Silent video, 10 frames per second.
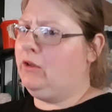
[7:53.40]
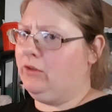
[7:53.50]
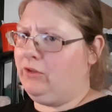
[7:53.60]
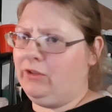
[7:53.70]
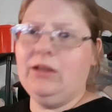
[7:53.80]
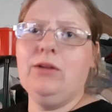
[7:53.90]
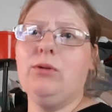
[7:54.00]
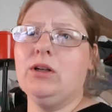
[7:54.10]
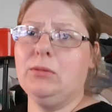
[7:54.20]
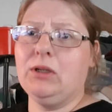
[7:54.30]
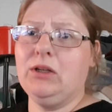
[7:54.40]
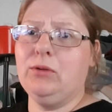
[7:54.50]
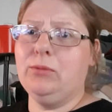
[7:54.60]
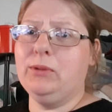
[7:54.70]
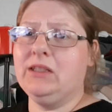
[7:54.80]
See what I'm
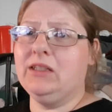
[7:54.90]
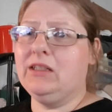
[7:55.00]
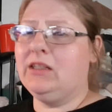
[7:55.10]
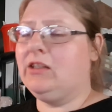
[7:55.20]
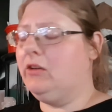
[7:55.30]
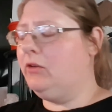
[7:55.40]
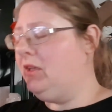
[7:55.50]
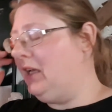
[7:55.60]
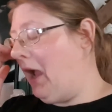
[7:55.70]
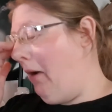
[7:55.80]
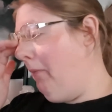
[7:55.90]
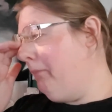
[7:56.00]
going with it? So yeah.